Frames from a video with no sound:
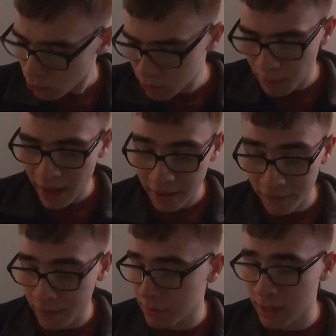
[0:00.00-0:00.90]
who's
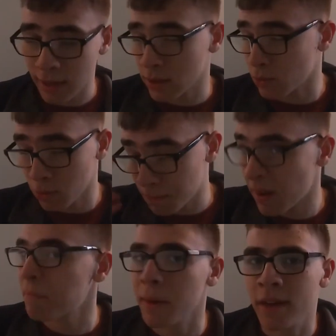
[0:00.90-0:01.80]
apparently a famous actor,
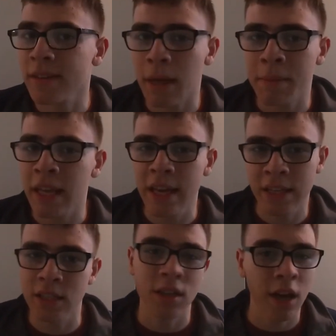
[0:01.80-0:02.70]
but because I'm an
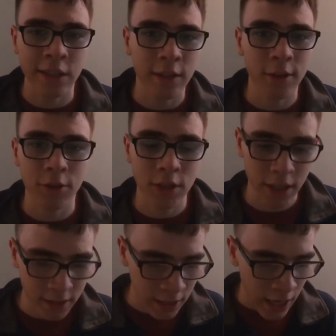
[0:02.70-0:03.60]
idiot, I don't know who
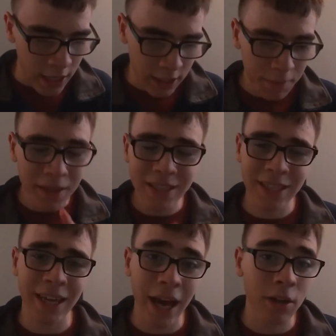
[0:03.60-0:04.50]
she is. She plays
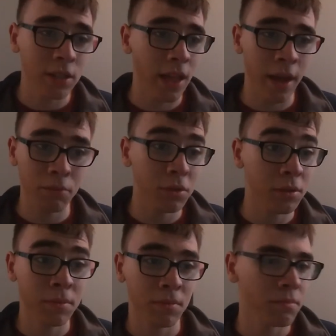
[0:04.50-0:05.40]
a character that
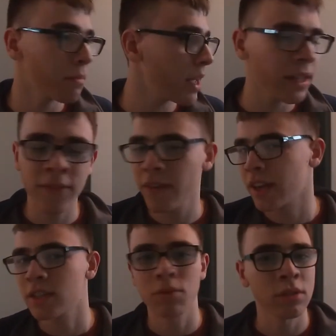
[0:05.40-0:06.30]
was many
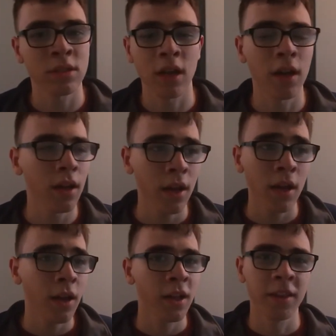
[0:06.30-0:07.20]
things. She was the
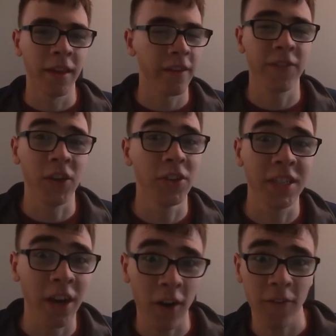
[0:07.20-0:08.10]
Luke
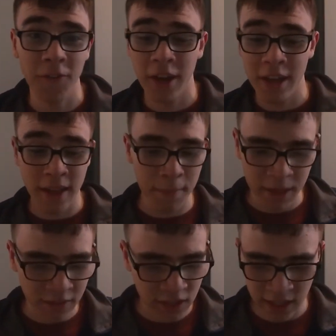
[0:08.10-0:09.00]
Fury's girlfriend. I
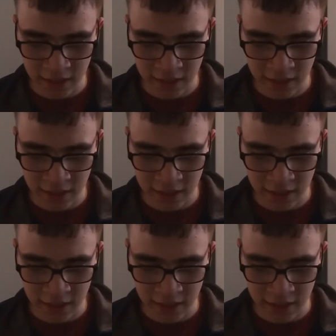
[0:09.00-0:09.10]
believe she